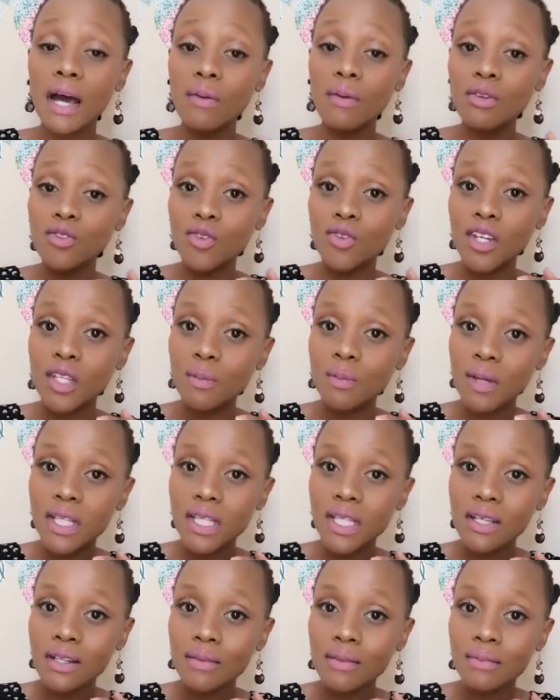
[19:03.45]
I was raised by a
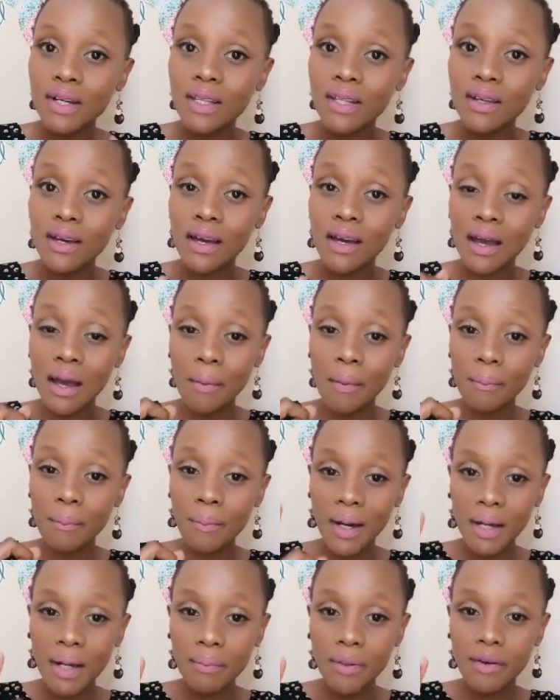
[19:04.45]
single mother. My